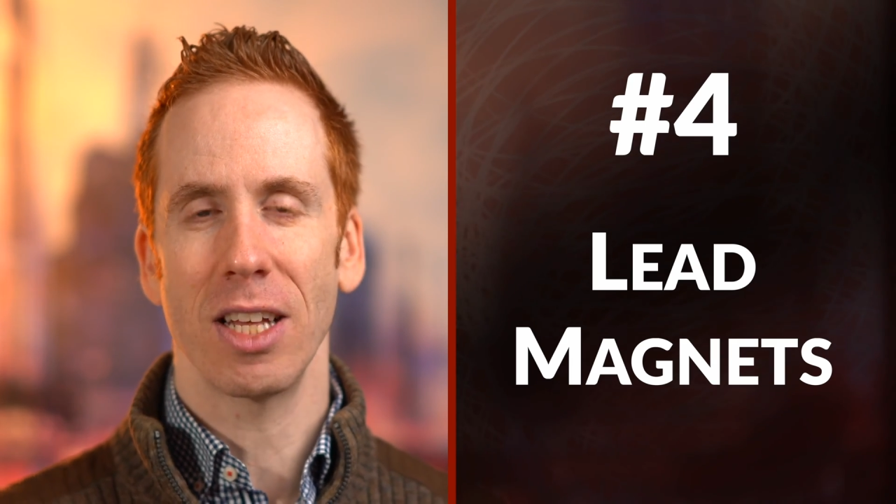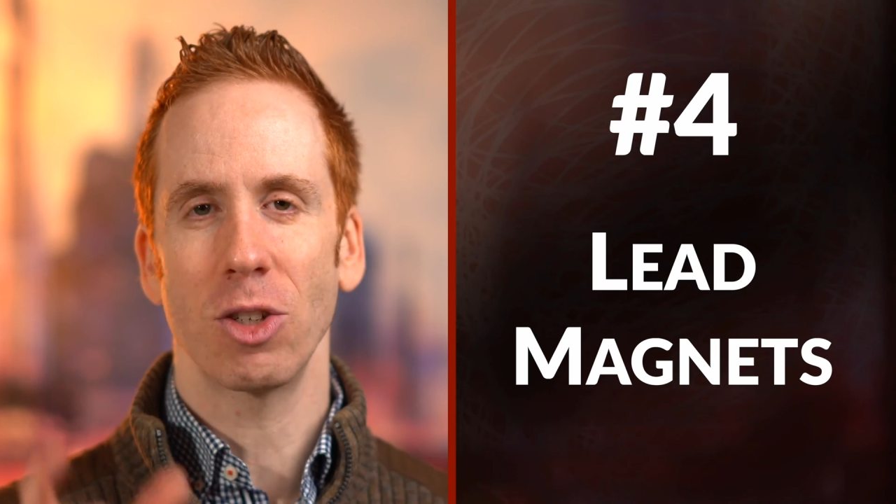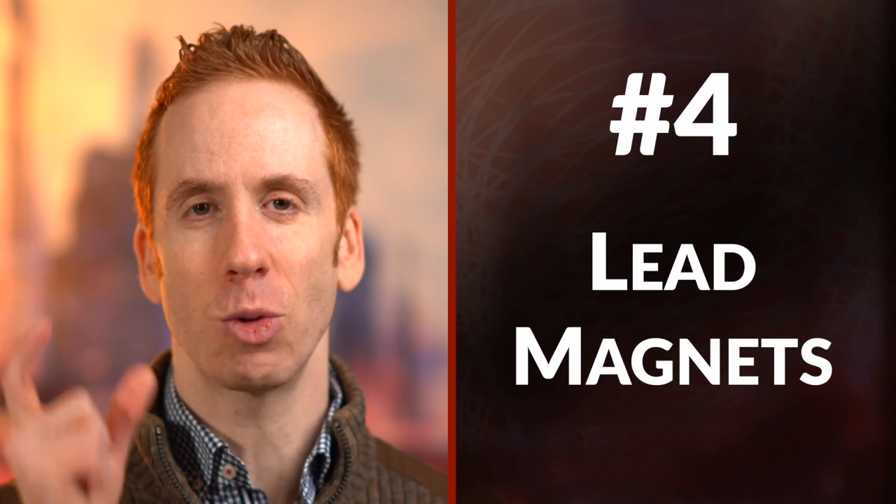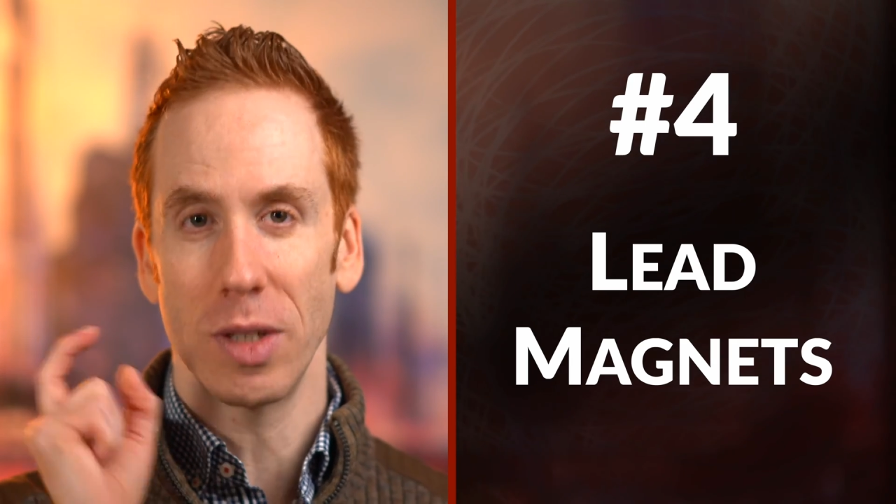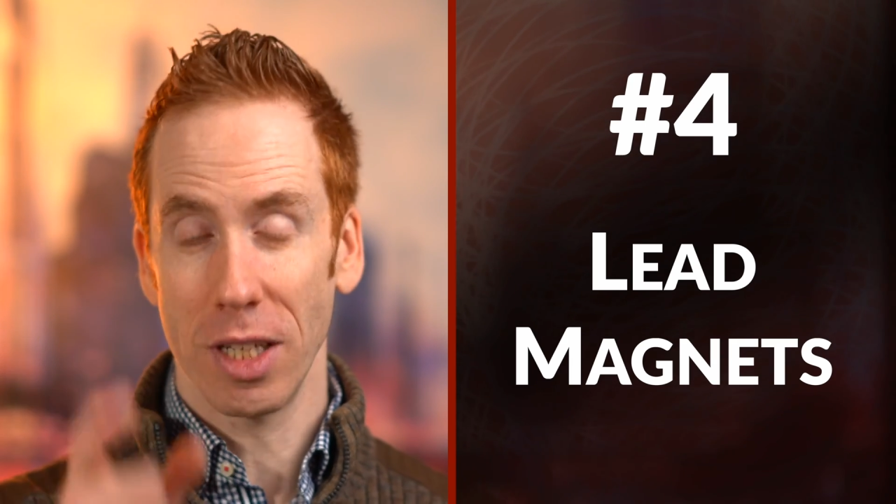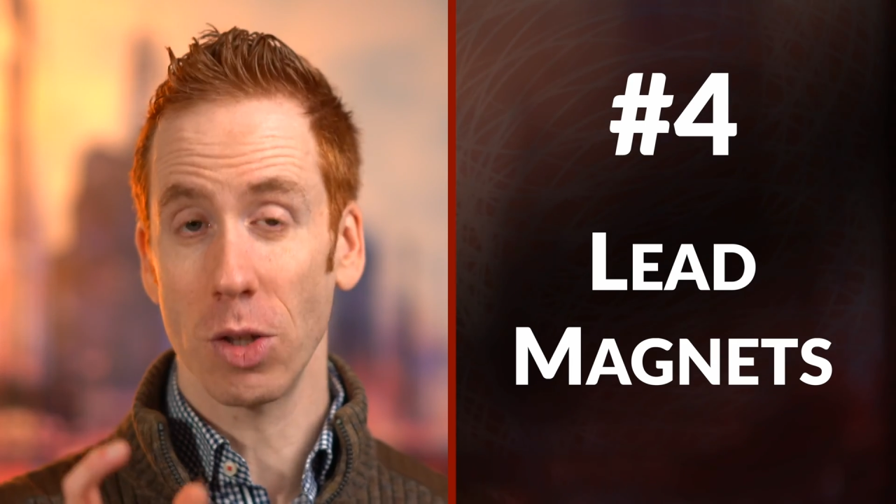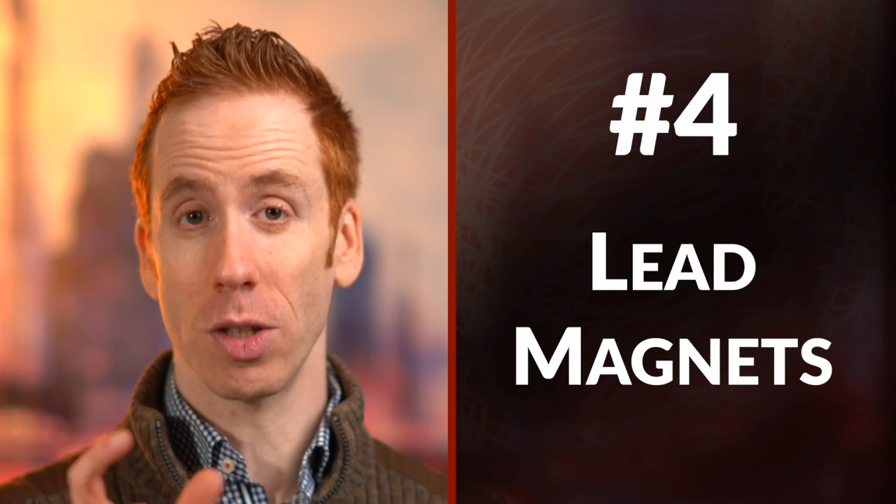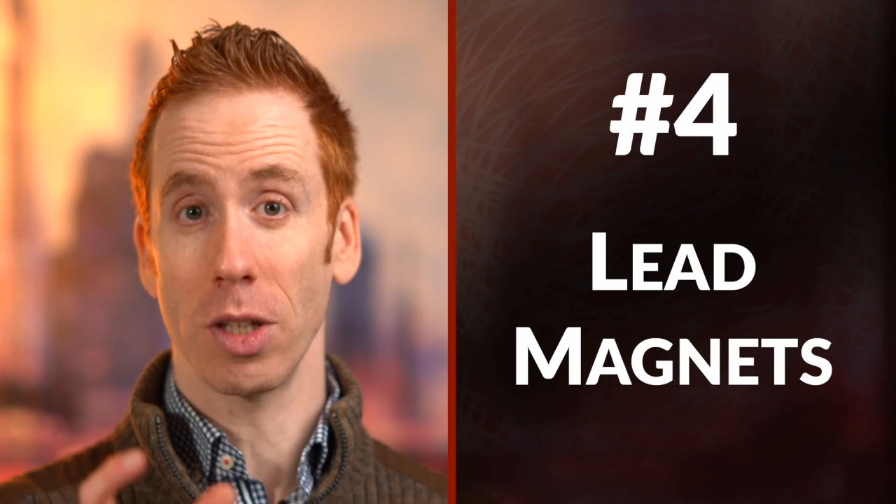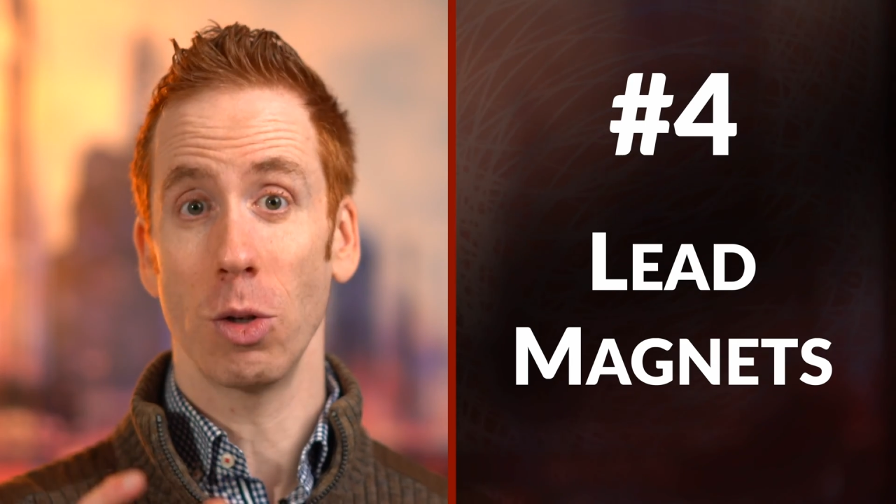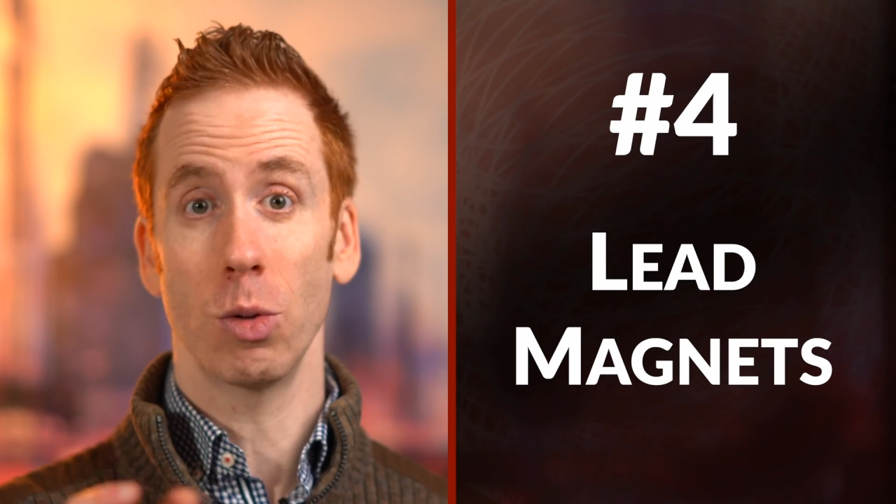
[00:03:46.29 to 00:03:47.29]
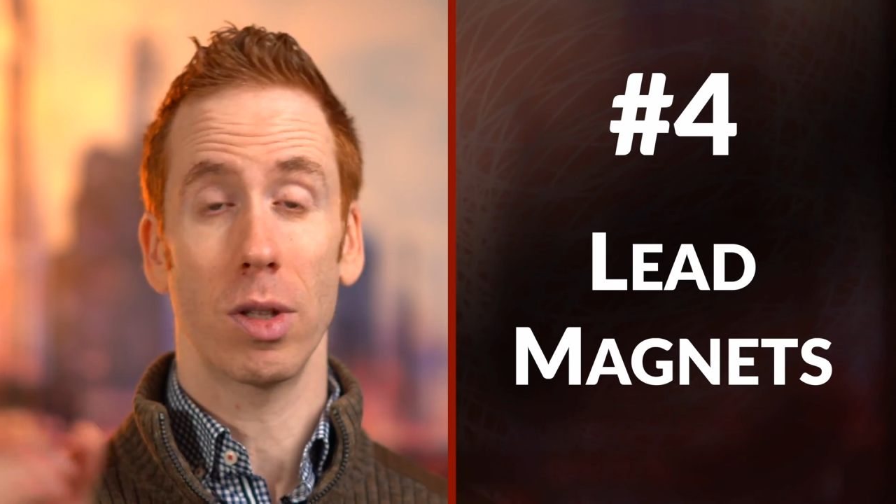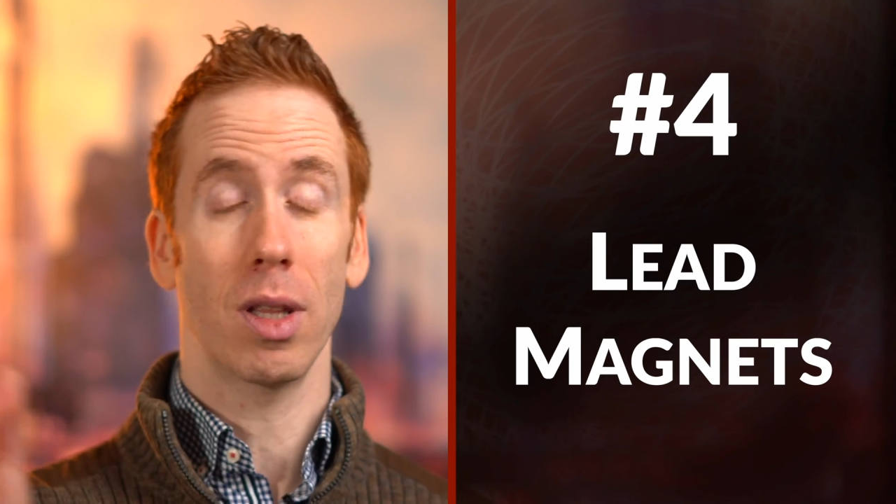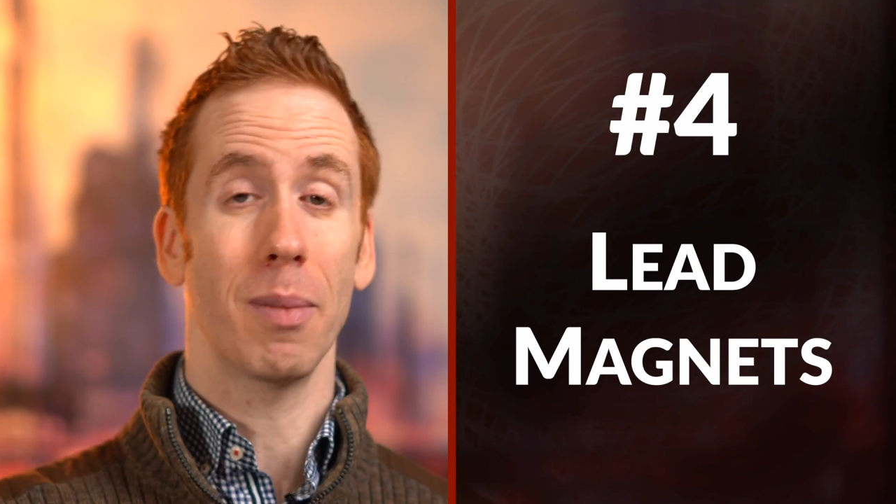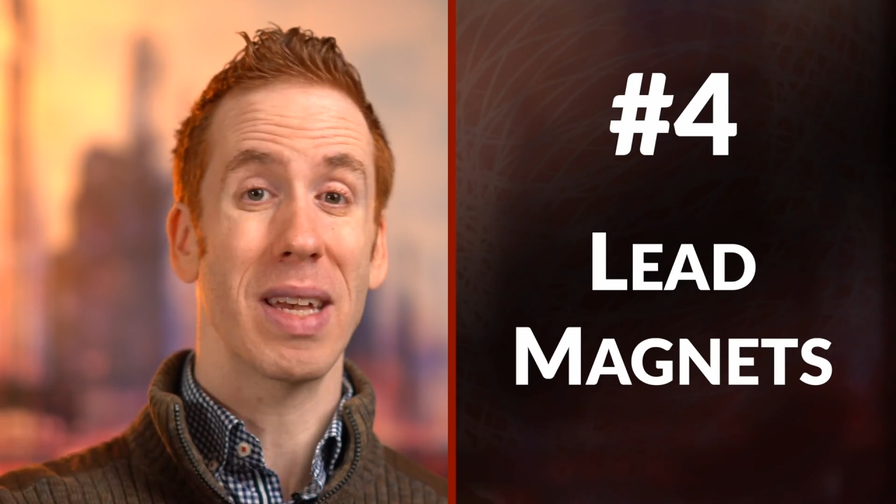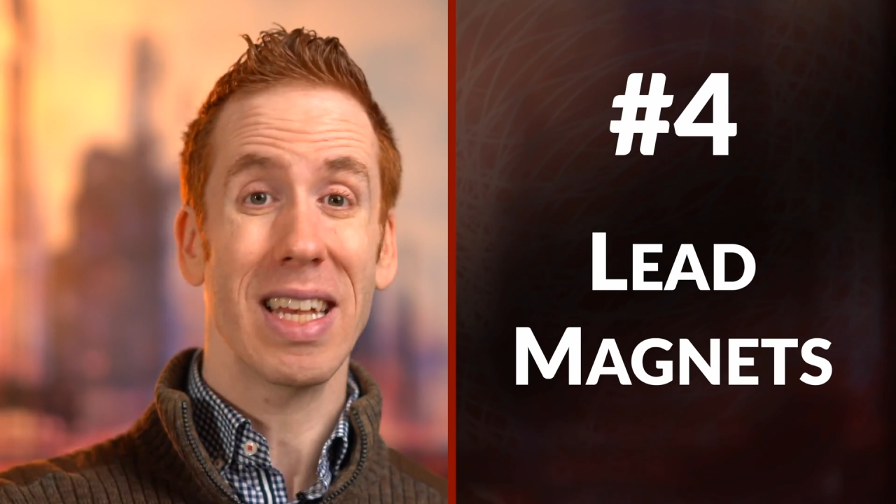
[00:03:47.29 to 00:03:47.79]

and strategically using them